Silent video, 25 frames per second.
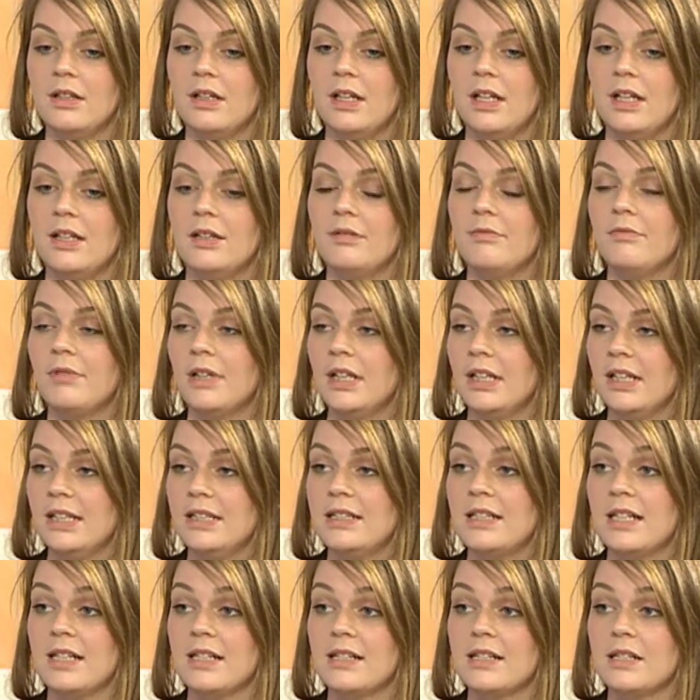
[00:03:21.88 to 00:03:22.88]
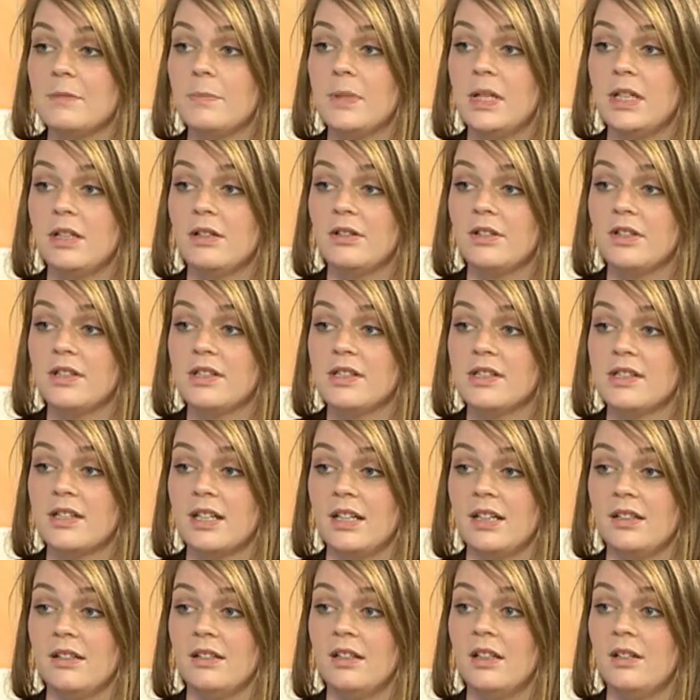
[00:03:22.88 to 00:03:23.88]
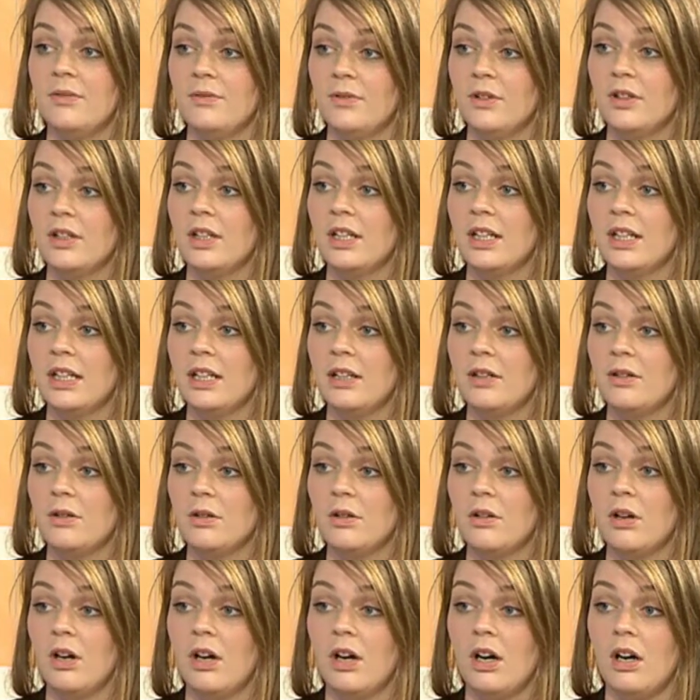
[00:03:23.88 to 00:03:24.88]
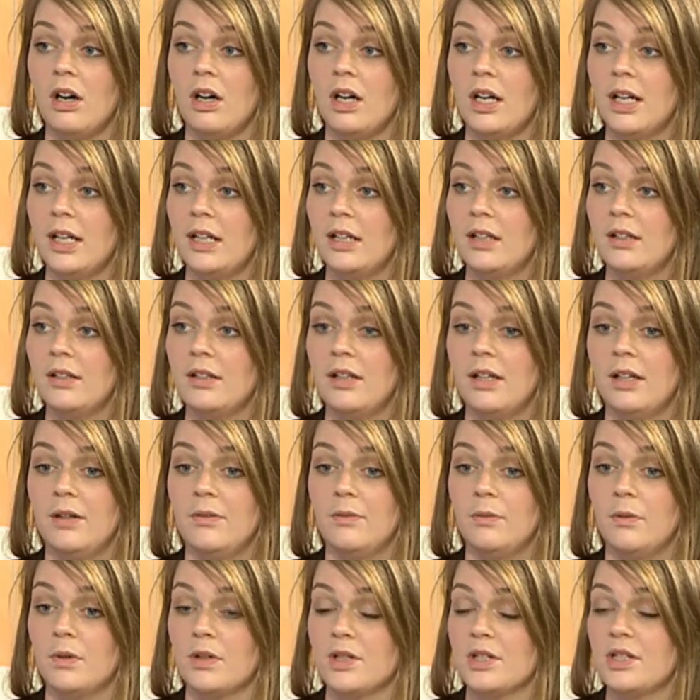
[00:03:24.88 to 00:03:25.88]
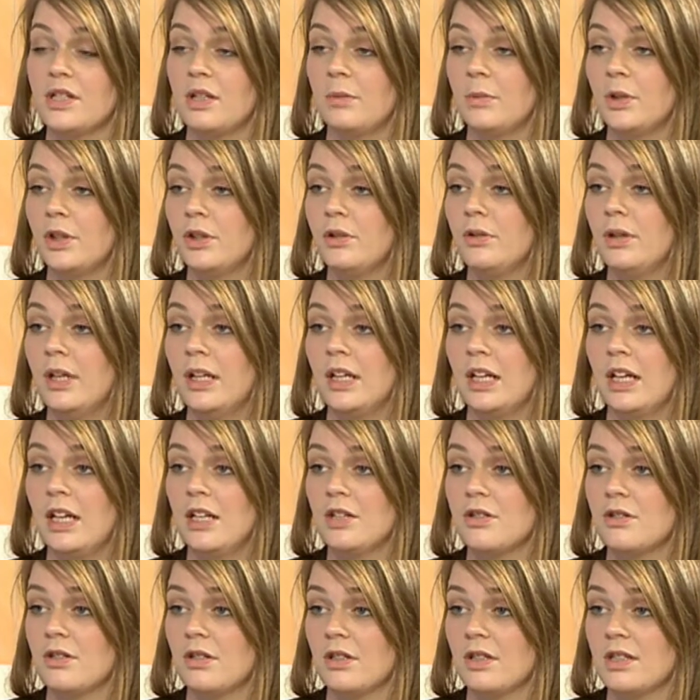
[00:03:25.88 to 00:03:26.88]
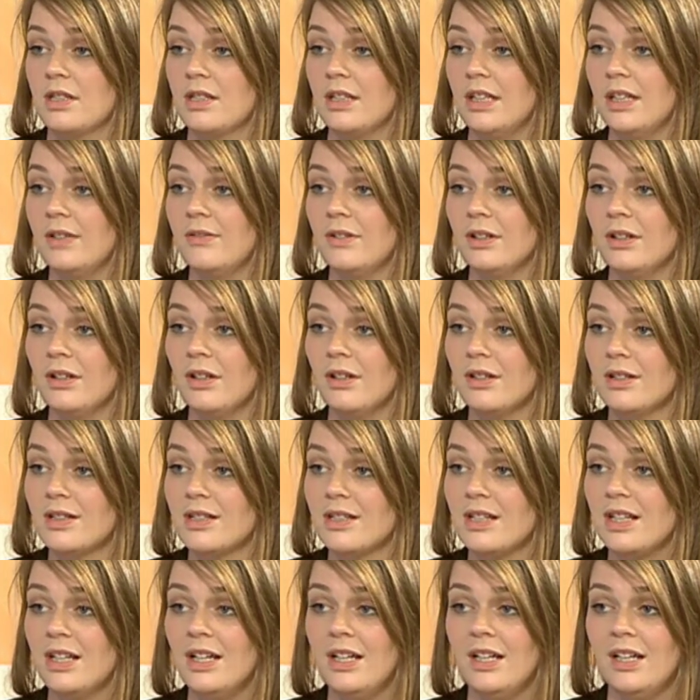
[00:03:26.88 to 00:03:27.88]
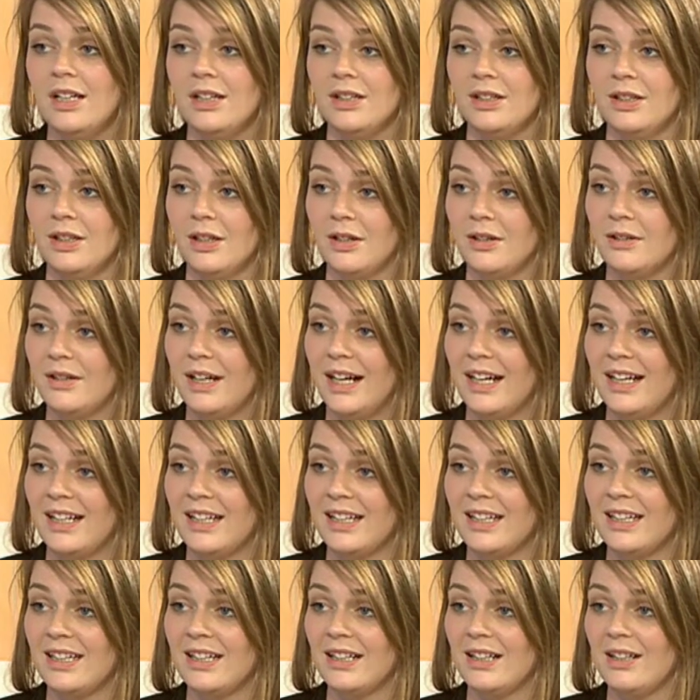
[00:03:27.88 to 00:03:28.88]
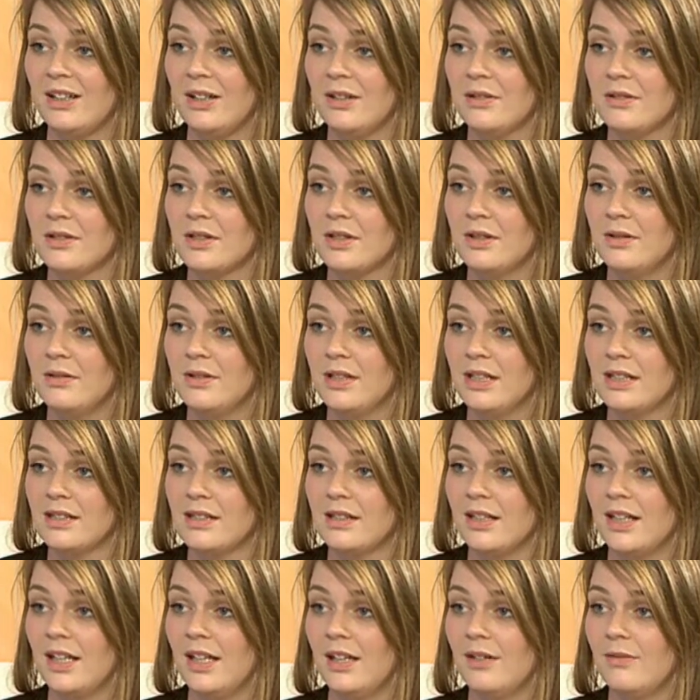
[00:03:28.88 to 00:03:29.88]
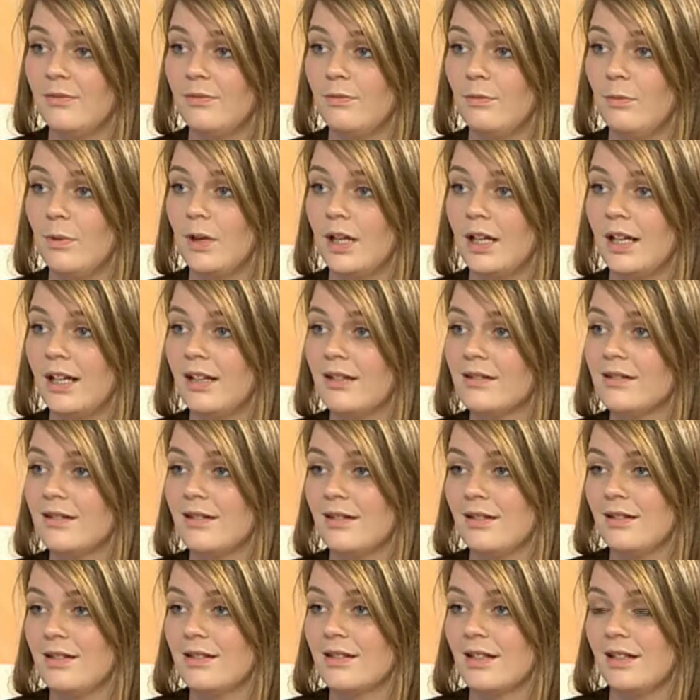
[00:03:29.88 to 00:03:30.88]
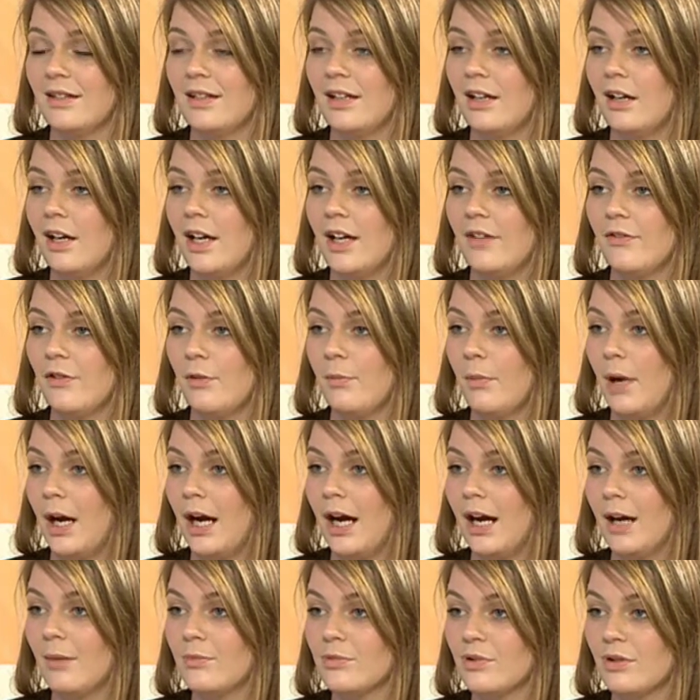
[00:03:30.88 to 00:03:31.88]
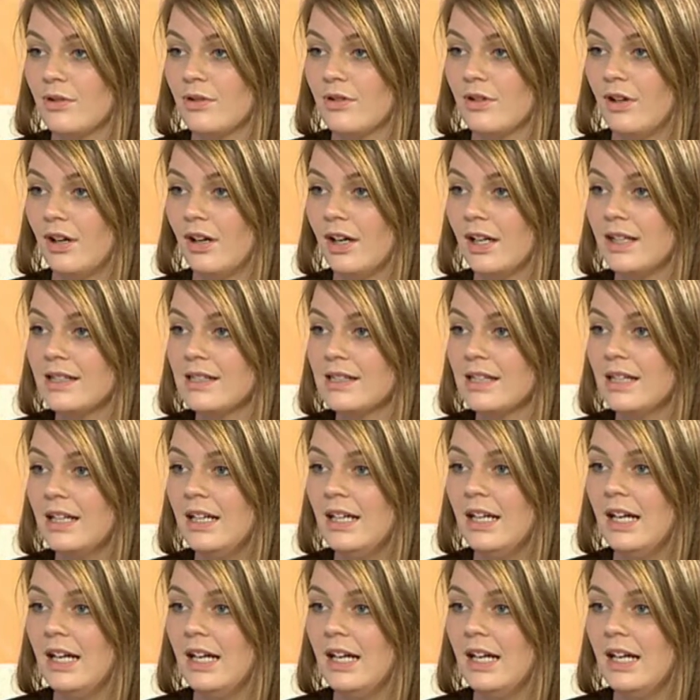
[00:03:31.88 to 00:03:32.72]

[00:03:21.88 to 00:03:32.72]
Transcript: it really does depend on your skin if you're going to get it or not. I have watched someone who had a gastric sleeve and lost, you know, 80 kilos who doesn't have 1 ounce of the skin that I have on my arms or thighs.